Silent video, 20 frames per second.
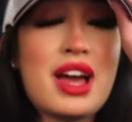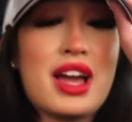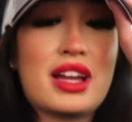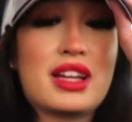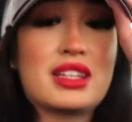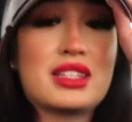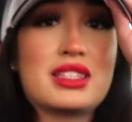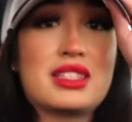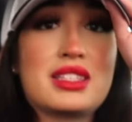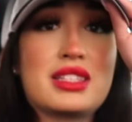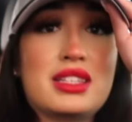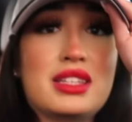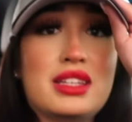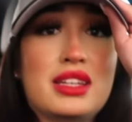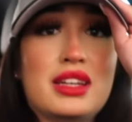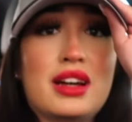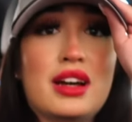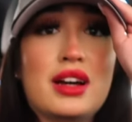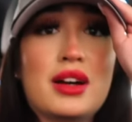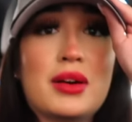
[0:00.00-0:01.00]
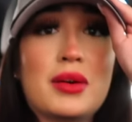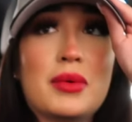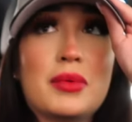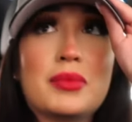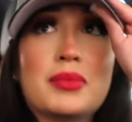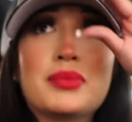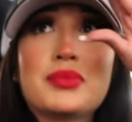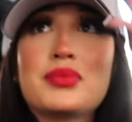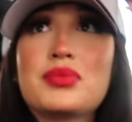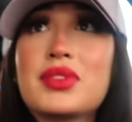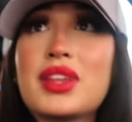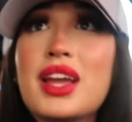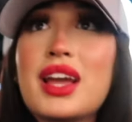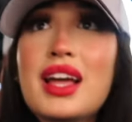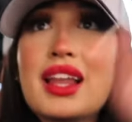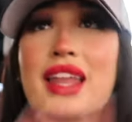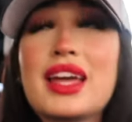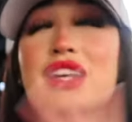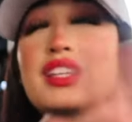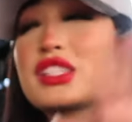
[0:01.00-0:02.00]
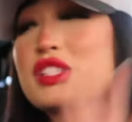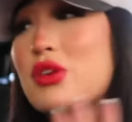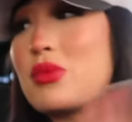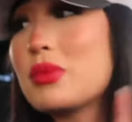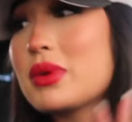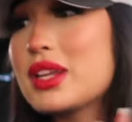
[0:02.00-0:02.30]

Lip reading: I could see like so